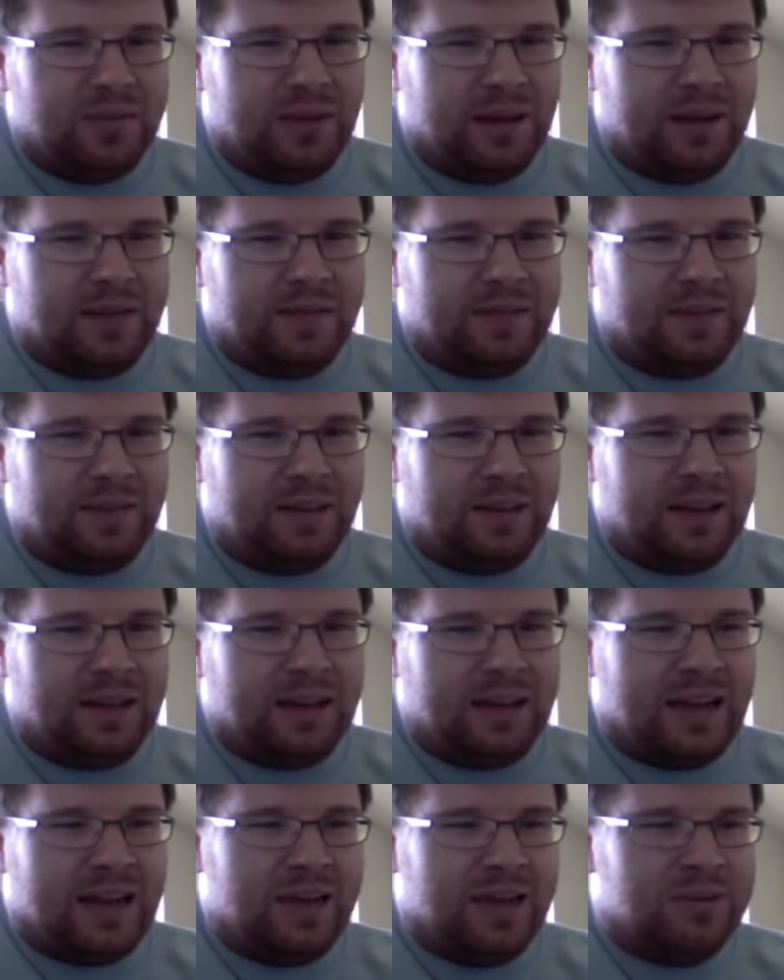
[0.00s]
I felt like
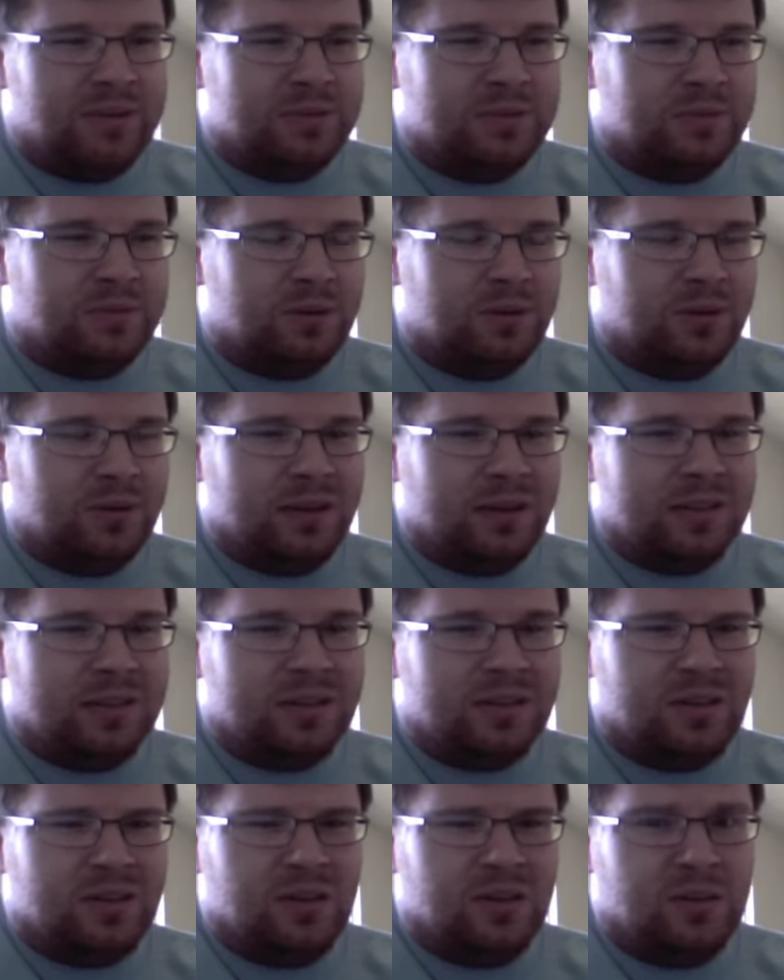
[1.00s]
I was more or less,
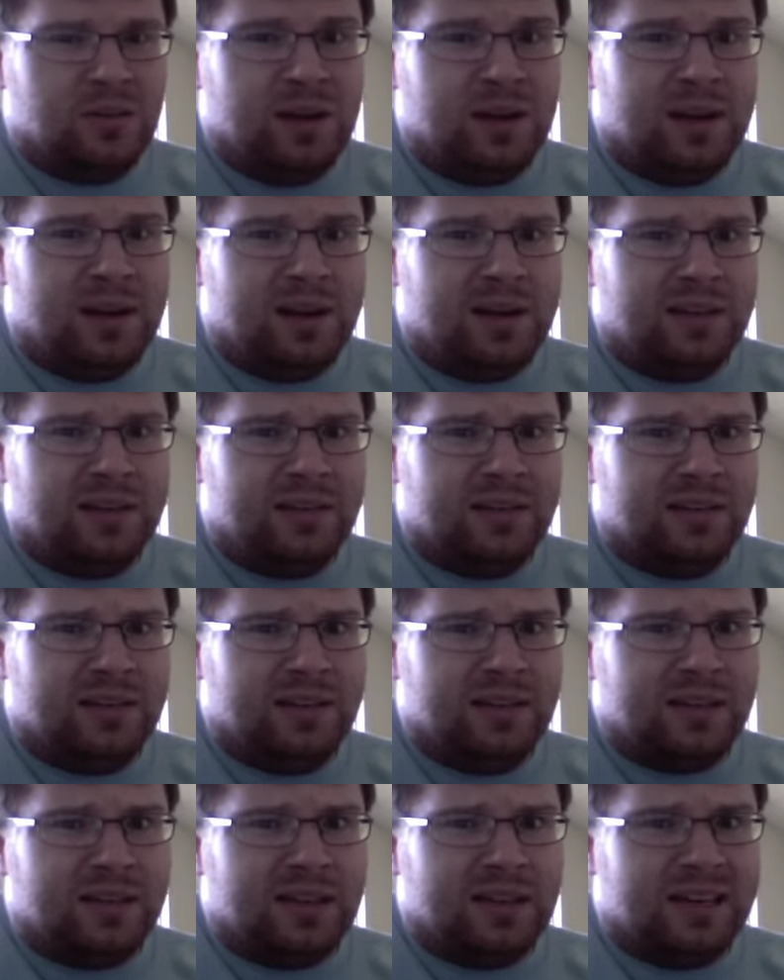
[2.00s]
oh wow,
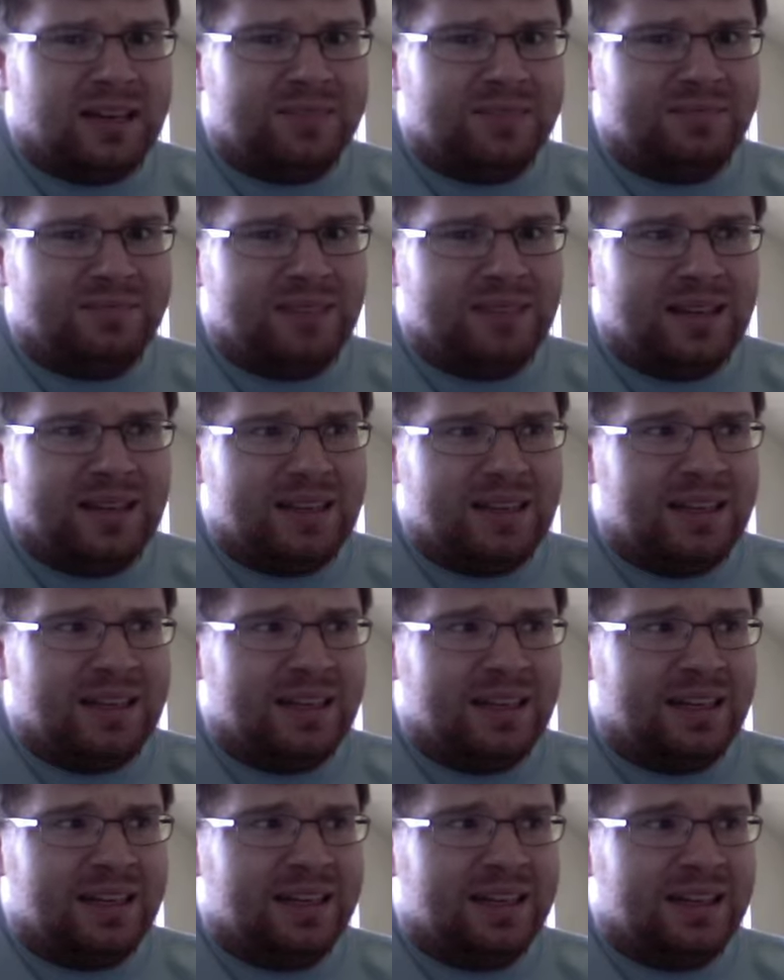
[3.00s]
look, I'm
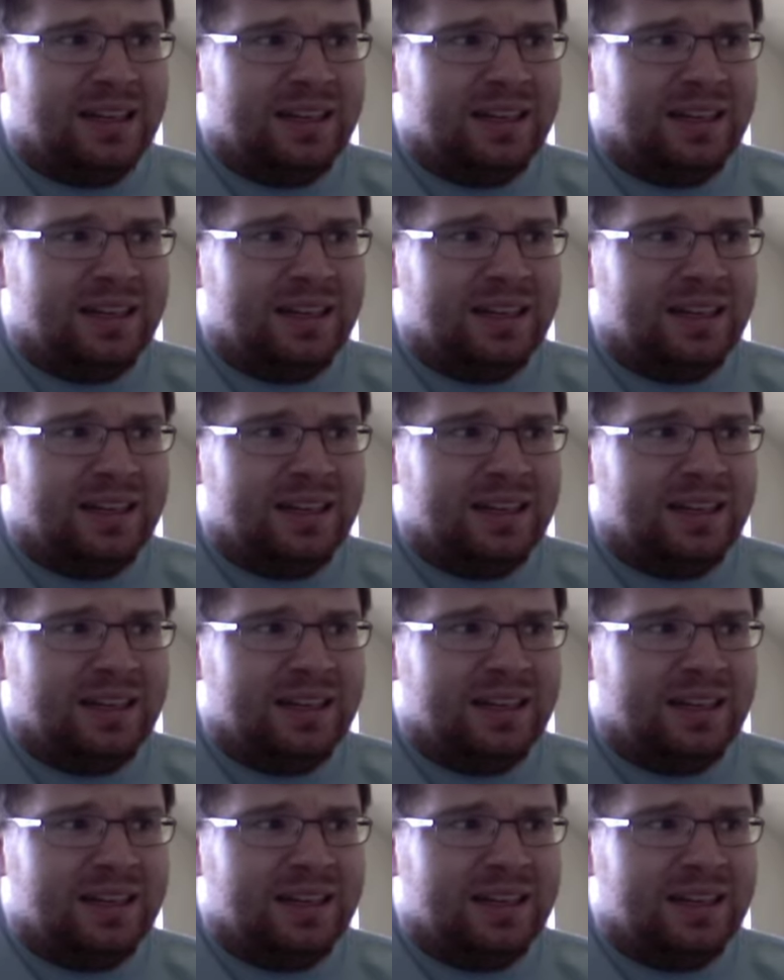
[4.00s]
making